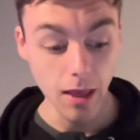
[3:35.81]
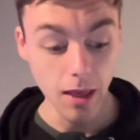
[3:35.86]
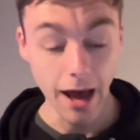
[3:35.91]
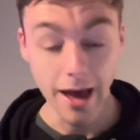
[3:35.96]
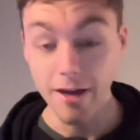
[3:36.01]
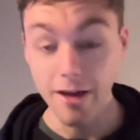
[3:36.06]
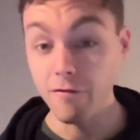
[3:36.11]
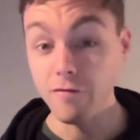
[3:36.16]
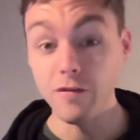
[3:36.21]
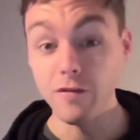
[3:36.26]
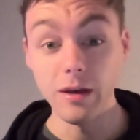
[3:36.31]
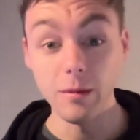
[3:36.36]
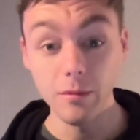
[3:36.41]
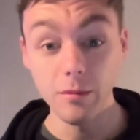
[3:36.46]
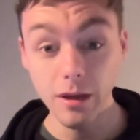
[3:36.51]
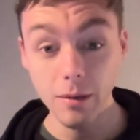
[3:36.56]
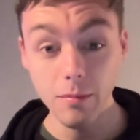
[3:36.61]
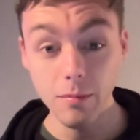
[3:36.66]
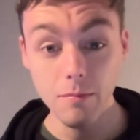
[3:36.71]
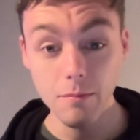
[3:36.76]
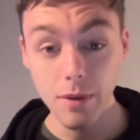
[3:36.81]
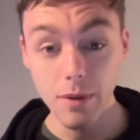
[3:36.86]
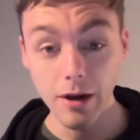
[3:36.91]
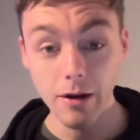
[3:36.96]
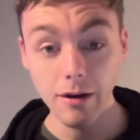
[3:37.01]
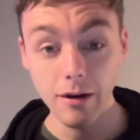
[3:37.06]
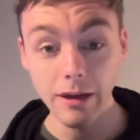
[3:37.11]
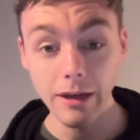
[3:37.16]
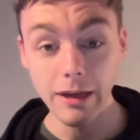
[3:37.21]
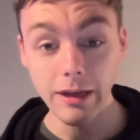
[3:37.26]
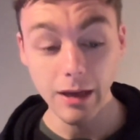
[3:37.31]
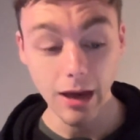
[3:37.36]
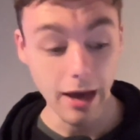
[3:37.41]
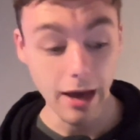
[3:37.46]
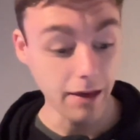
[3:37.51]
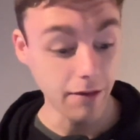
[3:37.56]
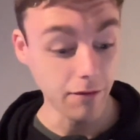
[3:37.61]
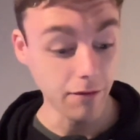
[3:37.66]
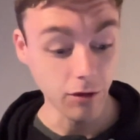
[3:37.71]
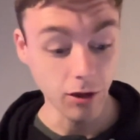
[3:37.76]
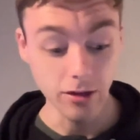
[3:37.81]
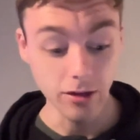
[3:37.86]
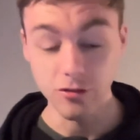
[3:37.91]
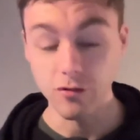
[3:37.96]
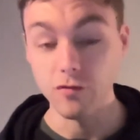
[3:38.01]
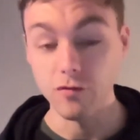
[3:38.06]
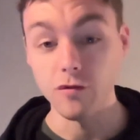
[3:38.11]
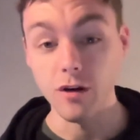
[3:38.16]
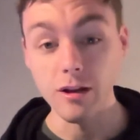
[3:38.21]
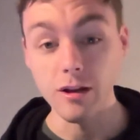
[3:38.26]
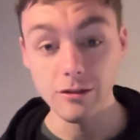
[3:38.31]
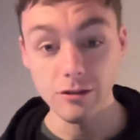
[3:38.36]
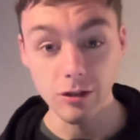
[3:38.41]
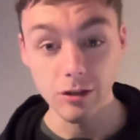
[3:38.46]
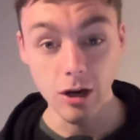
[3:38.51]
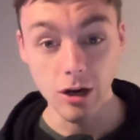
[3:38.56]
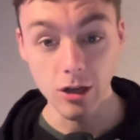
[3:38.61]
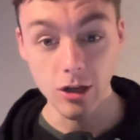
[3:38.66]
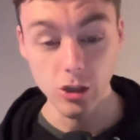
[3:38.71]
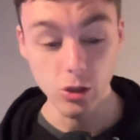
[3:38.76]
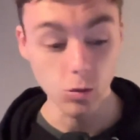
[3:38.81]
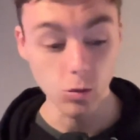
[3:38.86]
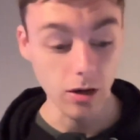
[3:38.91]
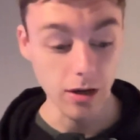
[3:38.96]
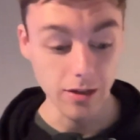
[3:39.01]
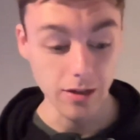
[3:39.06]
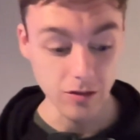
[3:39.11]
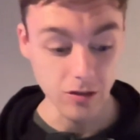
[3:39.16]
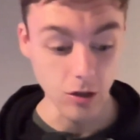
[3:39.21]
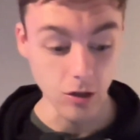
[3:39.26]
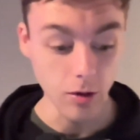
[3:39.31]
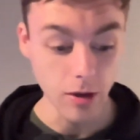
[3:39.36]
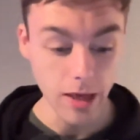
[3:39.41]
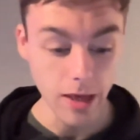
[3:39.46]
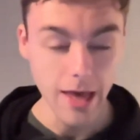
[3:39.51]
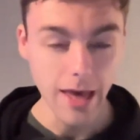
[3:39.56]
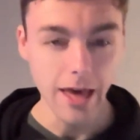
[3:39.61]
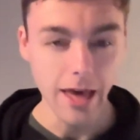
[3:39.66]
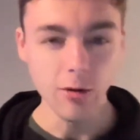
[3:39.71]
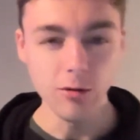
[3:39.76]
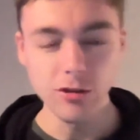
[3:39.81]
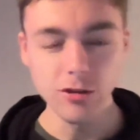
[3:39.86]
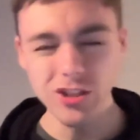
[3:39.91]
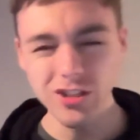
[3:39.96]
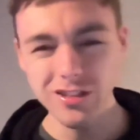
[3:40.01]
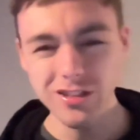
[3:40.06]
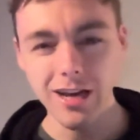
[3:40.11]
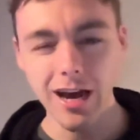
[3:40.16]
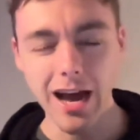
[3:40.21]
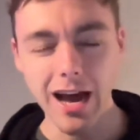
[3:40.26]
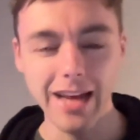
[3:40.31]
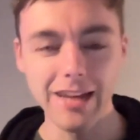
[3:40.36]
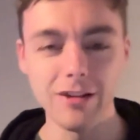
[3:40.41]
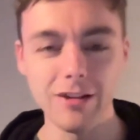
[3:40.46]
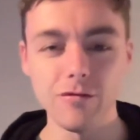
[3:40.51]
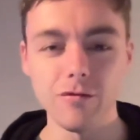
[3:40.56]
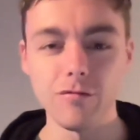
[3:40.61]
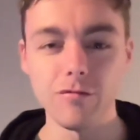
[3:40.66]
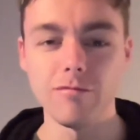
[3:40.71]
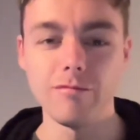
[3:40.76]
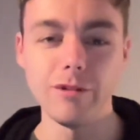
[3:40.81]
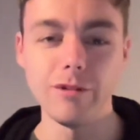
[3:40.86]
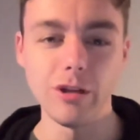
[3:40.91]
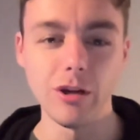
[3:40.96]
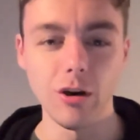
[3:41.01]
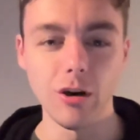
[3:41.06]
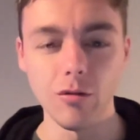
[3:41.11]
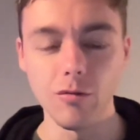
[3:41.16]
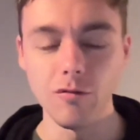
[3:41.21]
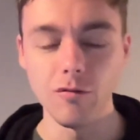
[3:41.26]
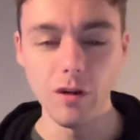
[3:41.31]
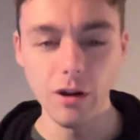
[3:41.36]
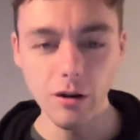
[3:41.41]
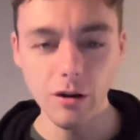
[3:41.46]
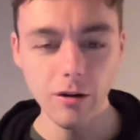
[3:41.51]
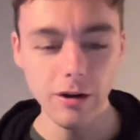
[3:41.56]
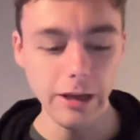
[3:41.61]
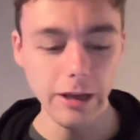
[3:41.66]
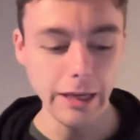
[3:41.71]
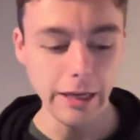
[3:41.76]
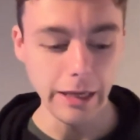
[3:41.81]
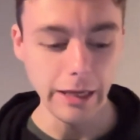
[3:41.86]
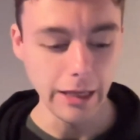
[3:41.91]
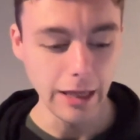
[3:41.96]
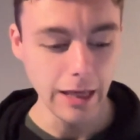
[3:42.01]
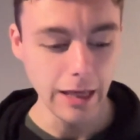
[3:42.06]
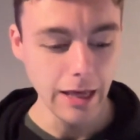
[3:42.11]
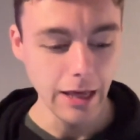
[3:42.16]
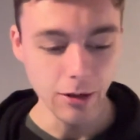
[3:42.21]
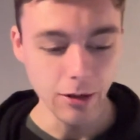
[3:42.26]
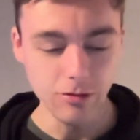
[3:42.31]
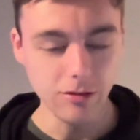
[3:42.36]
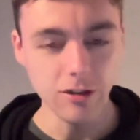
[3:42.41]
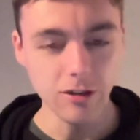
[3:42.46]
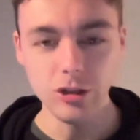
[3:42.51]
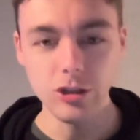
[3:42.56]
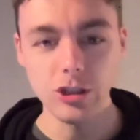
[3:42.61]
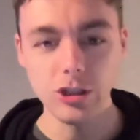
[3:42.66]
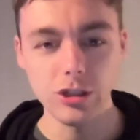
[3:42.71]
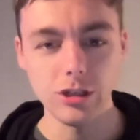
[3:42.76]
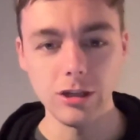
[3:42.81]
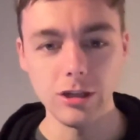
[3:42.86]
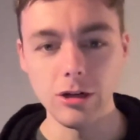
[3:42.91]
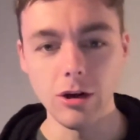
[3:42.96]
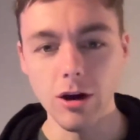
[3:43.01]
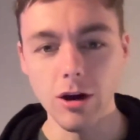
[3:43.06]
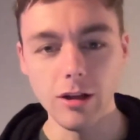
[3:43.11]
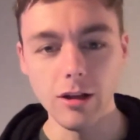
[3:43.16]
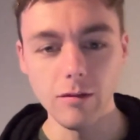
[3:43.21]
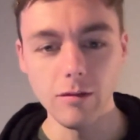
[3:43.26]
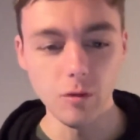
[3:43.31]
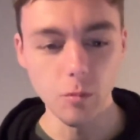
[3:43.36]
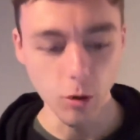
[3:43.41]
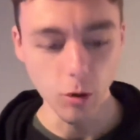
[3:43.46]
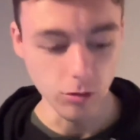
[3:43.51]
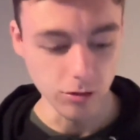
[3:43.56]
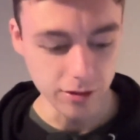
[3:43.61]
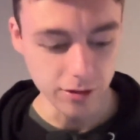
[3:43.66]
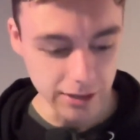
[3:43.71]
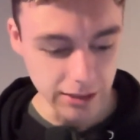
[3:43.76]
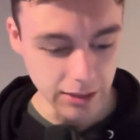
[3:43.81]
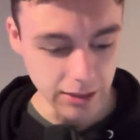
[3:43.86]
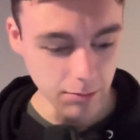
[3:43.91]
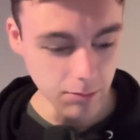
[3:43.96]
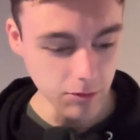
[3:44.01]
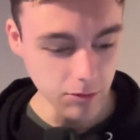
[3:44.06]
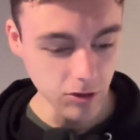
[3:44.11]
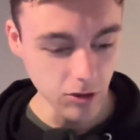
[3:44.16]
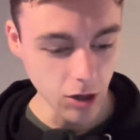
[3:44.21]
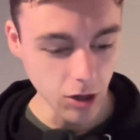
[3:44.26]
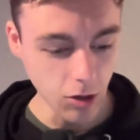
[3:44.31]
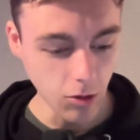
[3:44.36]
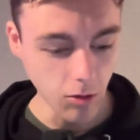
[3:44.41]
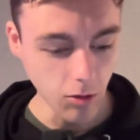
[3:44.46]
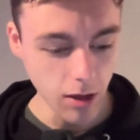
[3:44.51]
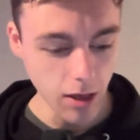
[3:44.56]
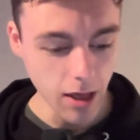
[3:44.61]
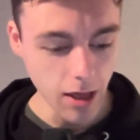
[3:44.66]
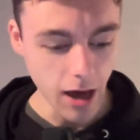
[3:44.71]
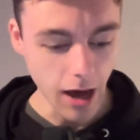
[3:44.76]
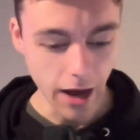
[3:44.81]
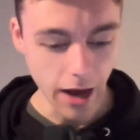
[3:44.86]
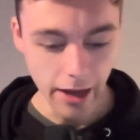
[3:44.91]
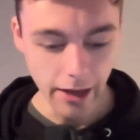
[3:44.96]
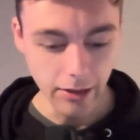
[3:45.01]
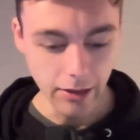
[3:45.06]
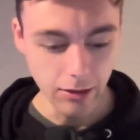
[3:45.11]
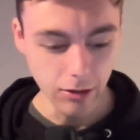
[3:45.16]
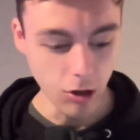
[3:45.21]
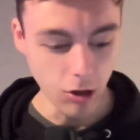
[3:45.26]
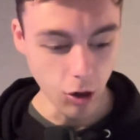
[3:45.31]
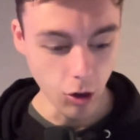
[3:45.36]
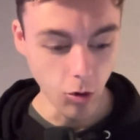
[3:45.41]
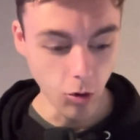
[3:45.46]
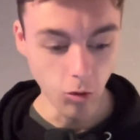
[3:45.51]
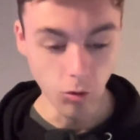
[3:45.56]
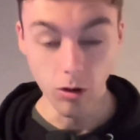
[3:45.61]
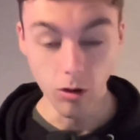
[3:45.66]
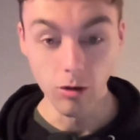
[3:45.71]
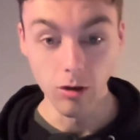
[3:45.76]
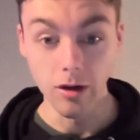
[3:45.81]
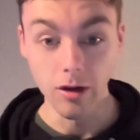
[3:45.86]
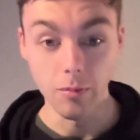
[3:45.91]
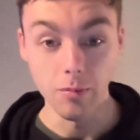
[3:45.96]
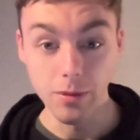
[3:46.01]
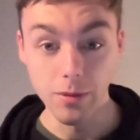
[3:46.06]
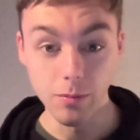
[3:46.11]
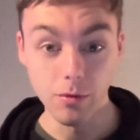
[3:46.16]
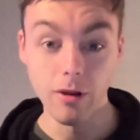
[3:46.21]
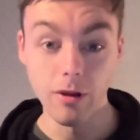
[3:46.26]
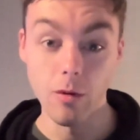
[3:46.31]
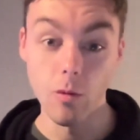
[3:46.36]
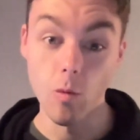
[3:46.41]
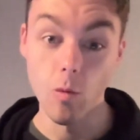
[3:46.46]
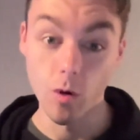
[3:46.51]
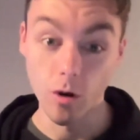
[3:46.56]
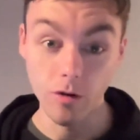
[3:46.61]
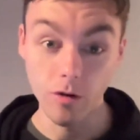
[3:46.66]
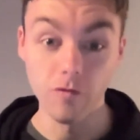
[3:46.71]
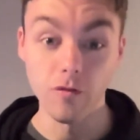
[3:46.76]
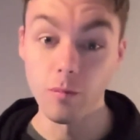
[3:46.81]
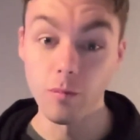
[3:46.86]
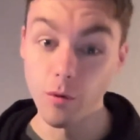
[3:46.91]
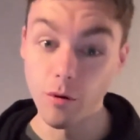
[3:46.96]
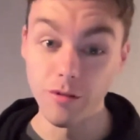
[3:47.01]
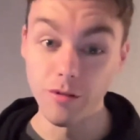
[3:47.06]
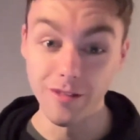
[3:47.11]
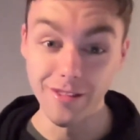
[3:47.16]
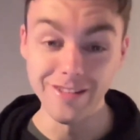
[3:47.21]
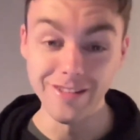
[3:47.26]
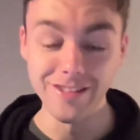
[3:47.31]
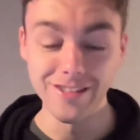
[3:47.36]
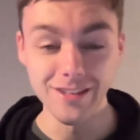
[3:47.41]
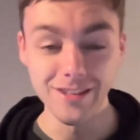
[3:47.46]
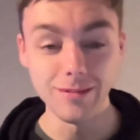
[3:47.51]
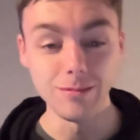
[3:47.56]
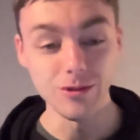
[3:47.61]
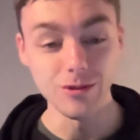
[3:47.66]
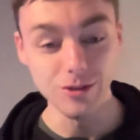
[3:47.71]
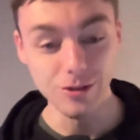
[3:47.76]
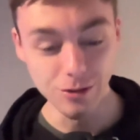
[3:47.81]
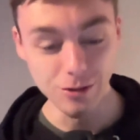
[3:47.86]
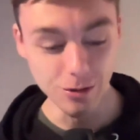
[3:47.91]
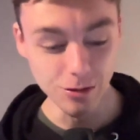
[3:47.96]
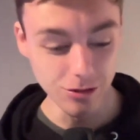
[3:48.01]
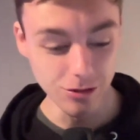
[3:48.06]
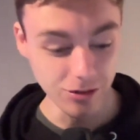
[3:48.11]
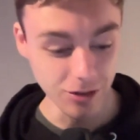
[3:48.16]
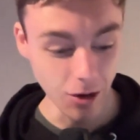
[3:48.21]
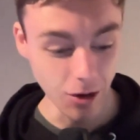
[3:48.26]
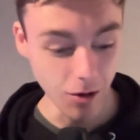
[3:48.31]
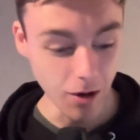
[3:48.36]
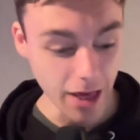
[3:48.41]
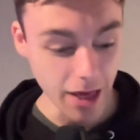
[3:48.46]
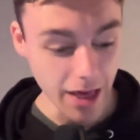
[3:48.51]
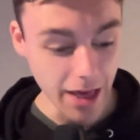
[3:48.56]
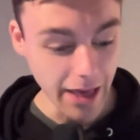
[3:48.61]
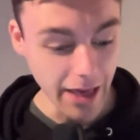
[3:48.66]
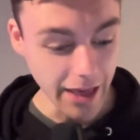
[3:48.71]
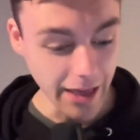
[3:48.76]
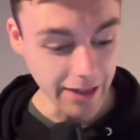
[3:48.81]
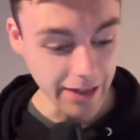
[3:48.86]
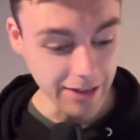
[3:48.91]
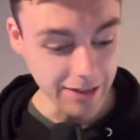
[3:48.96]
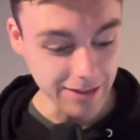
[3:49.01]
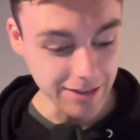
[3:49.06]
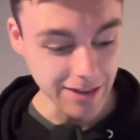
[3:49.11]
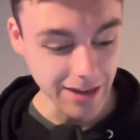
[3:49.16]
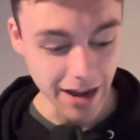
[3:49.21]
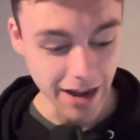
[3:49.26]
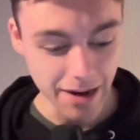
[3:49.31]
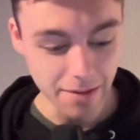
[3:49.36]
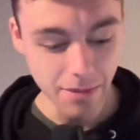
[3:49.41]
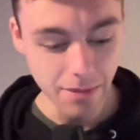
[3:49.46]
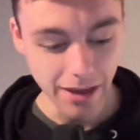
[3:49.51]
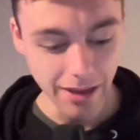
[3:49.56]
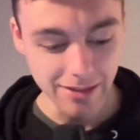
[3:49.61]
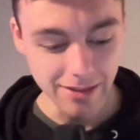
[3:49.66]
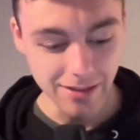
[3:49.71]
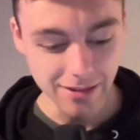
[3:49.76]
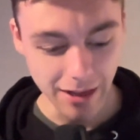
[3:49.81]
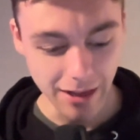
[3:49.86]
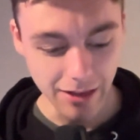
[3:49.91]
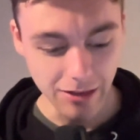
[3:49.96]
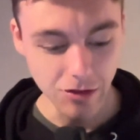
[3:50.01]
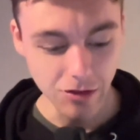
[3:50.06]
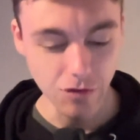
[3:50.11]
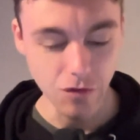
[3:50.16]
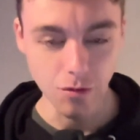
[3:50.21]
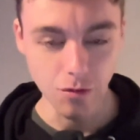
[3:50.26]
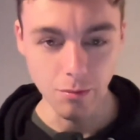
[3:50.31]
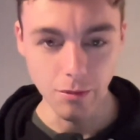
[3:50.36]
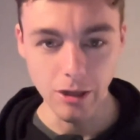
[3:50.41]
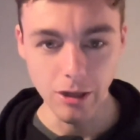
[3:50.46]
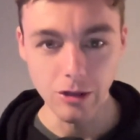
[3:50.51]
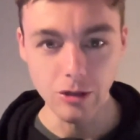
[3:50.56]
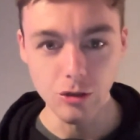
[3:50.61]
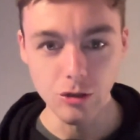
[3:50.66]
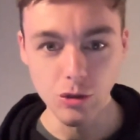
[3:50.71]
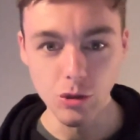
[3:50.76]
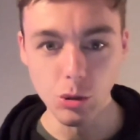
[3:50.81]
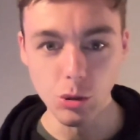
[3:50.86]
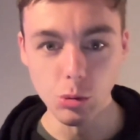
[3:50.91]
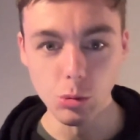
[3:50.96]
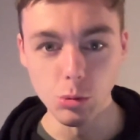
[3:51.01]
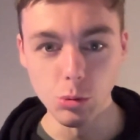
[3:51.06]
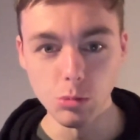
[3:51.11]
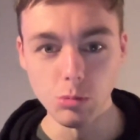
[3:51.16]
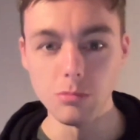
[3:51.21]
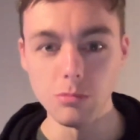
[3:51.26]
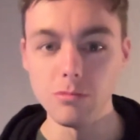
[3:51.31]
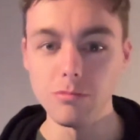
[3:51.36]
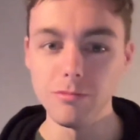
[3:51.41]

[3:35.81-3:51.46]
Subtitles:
I have family up in Barrie. I have lots of friends in Oshawa. So it was just kind of, it was such, I loved both teams. I know a lot of people that work for both of these teams too. So it's kind of made sense for me to